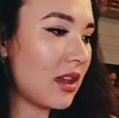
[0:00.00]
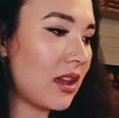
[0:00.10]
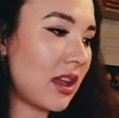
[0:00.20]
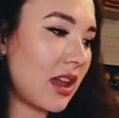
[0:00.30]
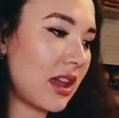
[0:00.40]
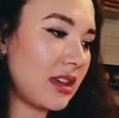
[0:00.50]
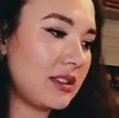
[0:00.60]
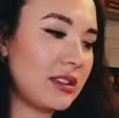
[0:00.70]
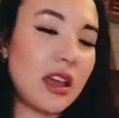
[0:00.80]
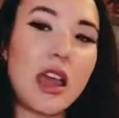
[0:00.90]

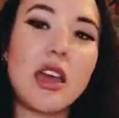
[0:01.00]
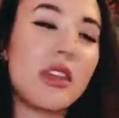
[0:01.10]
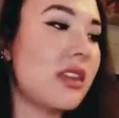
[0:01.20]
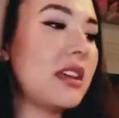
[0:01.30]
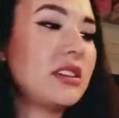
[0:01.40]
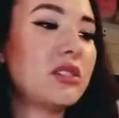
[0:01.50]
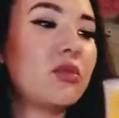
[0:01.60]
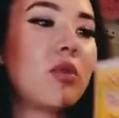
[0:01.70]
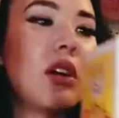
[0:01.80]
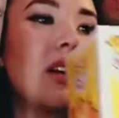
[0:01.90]
as this
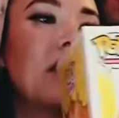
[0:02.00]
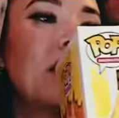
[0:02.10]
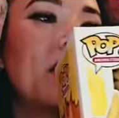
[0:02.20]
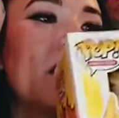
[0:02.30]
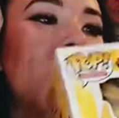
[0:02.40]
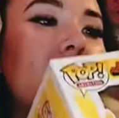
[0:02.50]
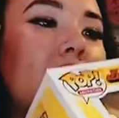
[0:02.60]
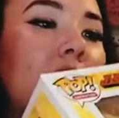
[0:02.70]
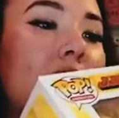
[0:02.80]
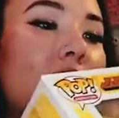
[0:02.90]
one.
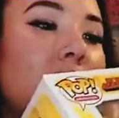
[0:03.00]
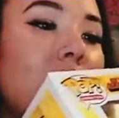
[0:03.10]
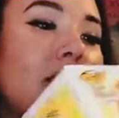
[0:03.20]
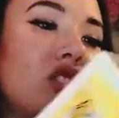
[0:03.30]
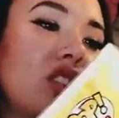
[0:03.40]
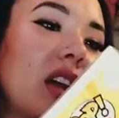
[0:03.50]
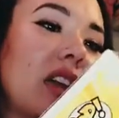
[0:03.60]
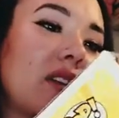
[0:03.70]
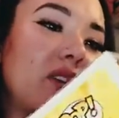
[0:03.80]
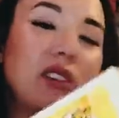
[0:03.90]
I'm not even
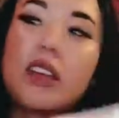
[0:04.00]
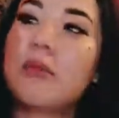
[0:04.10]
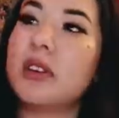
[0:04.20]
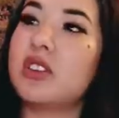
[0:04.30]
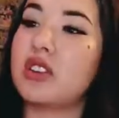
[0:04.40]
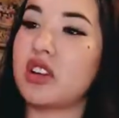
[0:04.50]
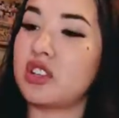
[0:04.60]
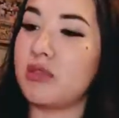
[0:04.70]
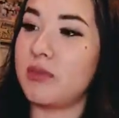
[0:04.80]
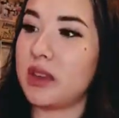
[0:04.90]
checking for damage. I
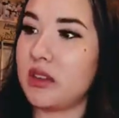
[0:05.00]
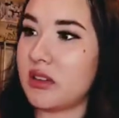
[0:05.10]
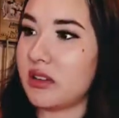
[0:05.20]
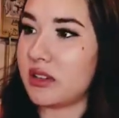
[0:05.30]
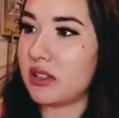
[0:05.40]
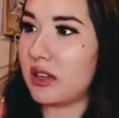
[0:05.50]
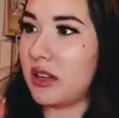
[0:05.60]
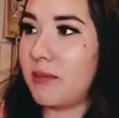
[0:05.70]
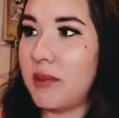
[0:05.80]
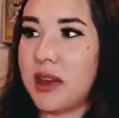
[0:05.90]
should be, honestly,
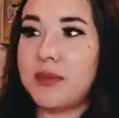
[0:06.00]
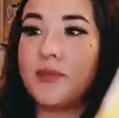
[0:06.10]
but